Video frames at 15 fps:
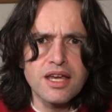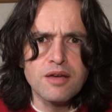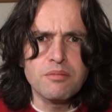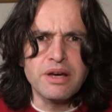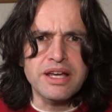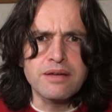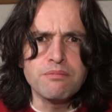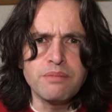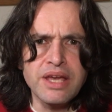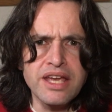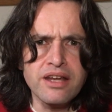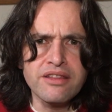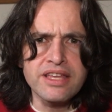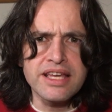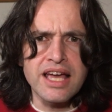But
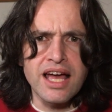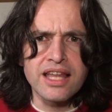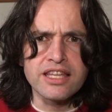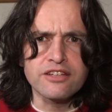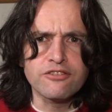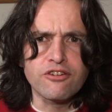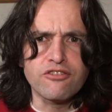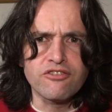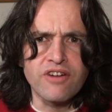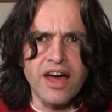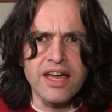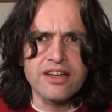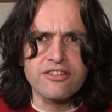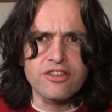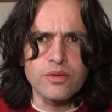compare the Gaelic for
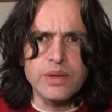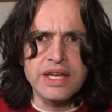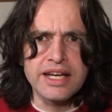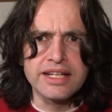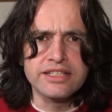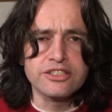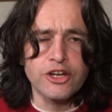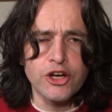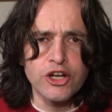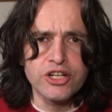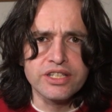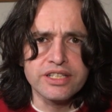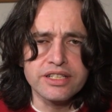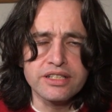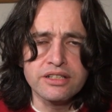fire that we had
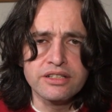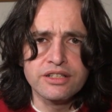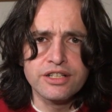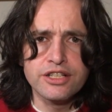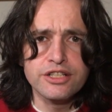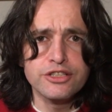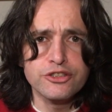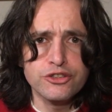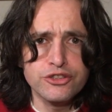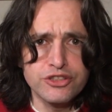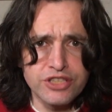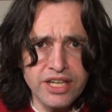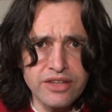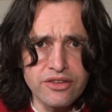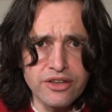earlier,
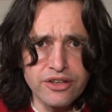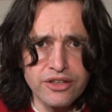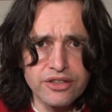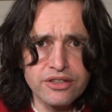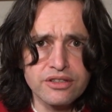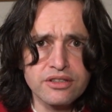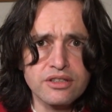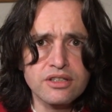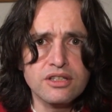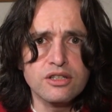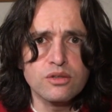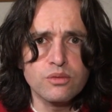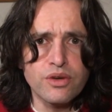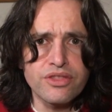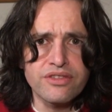chena,
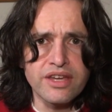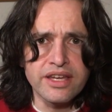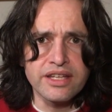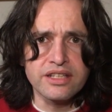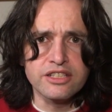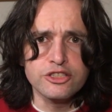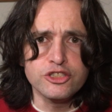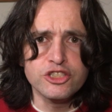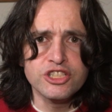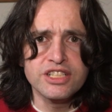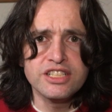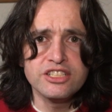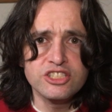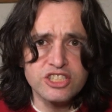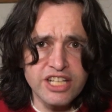with the English
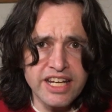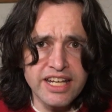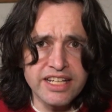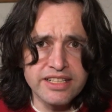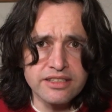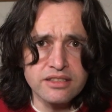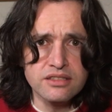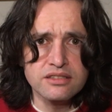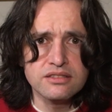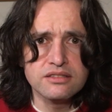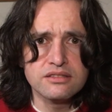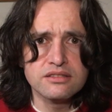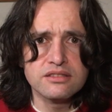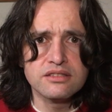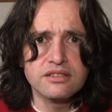chain.
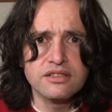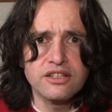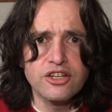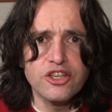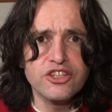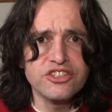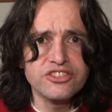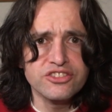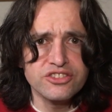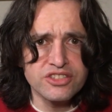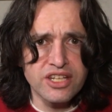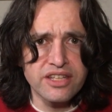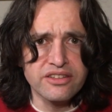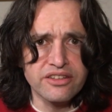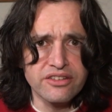
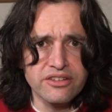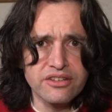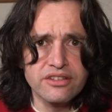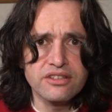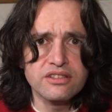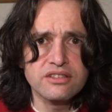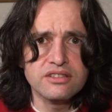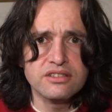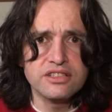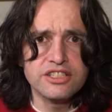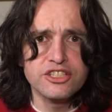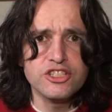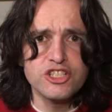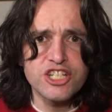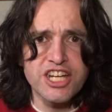Chena,
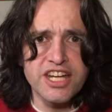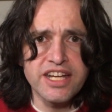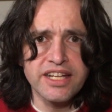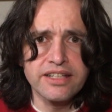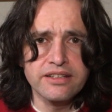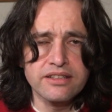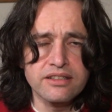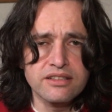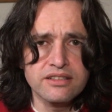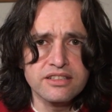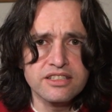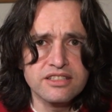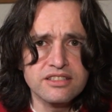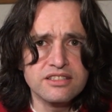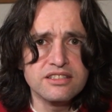chain,
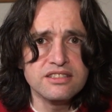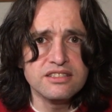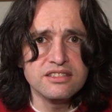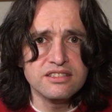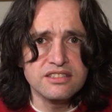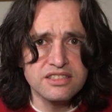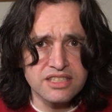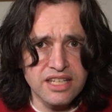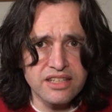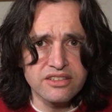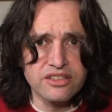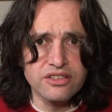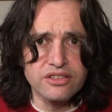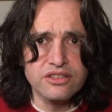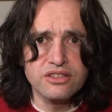
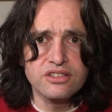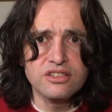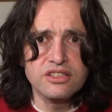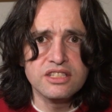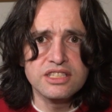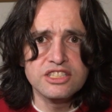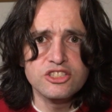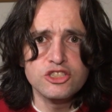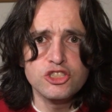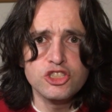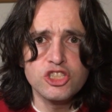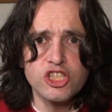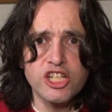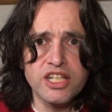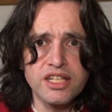chena,
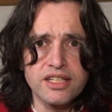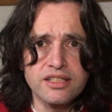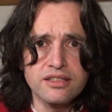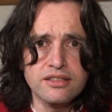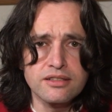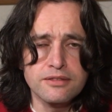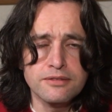chain.